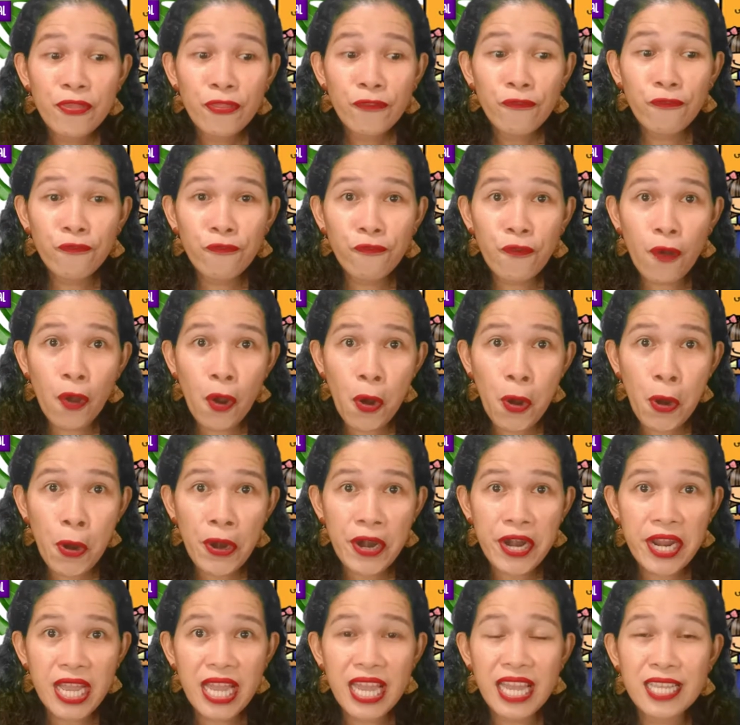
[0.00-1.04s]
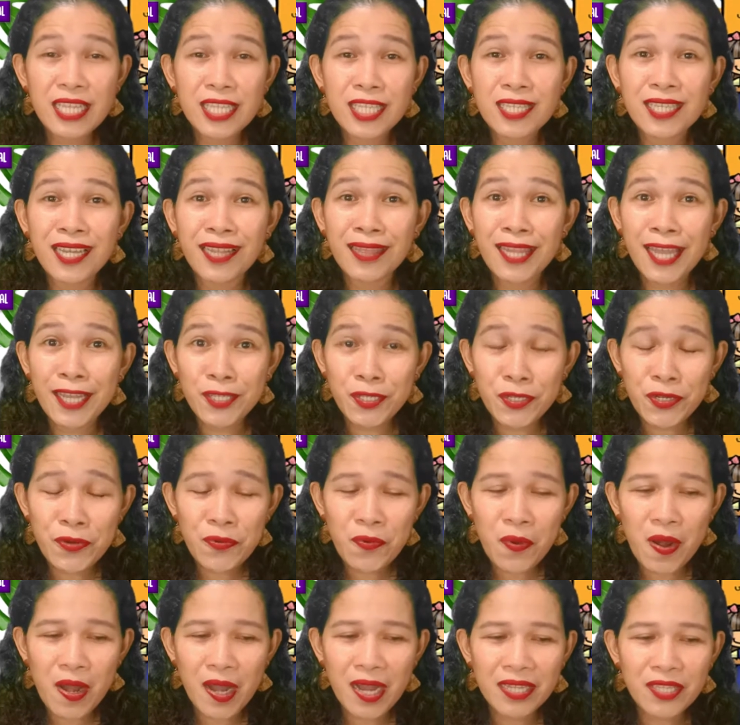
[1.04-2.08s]
4 is the lesser
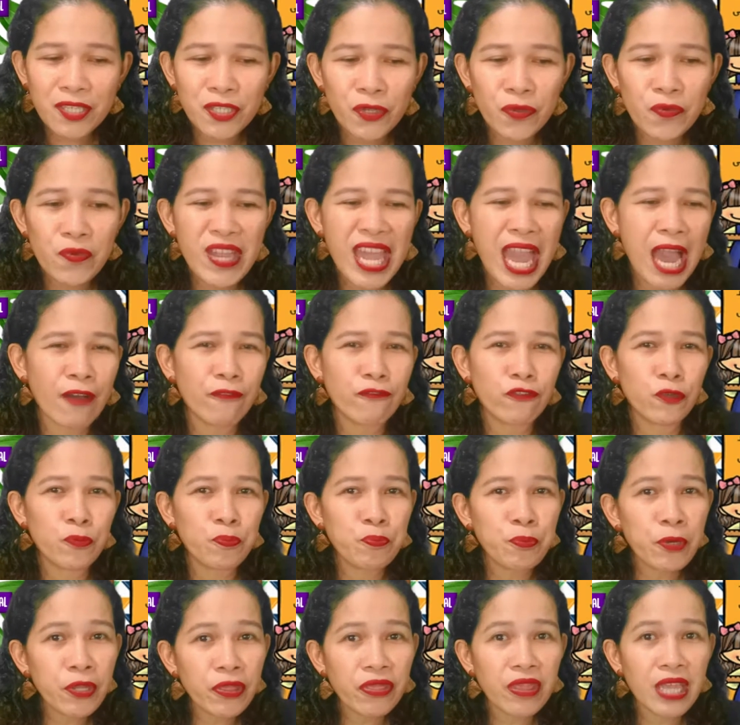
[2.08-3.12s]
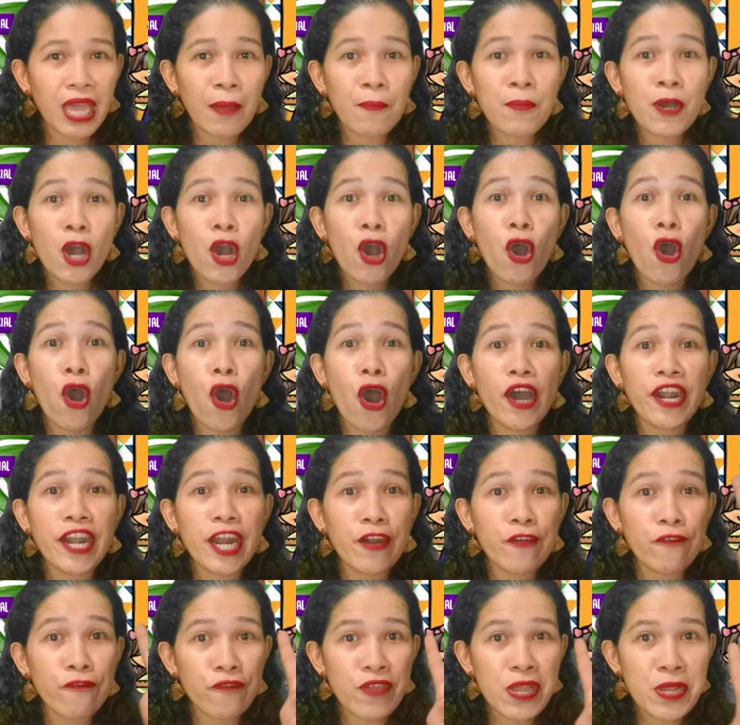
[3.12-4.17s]
one, so we have to put them on
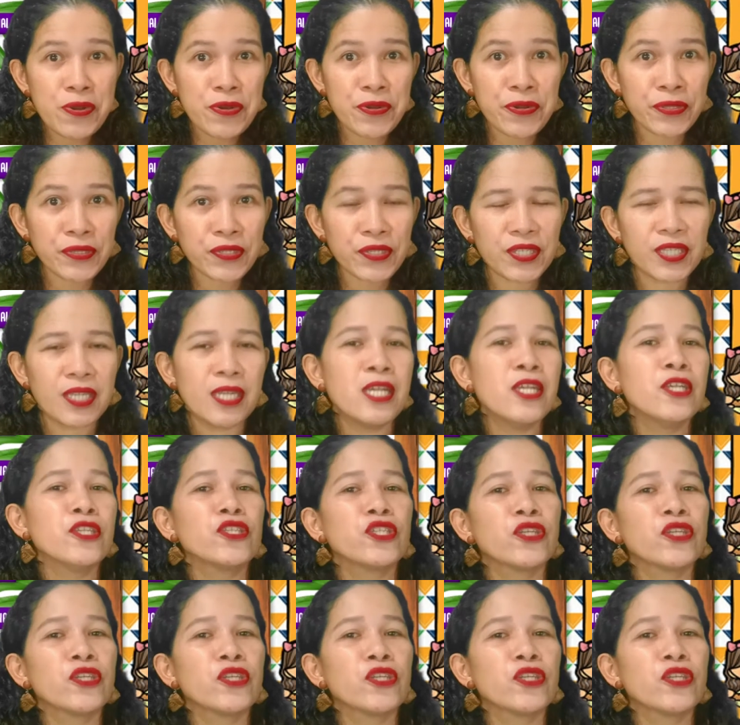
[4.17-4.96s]
our fingers.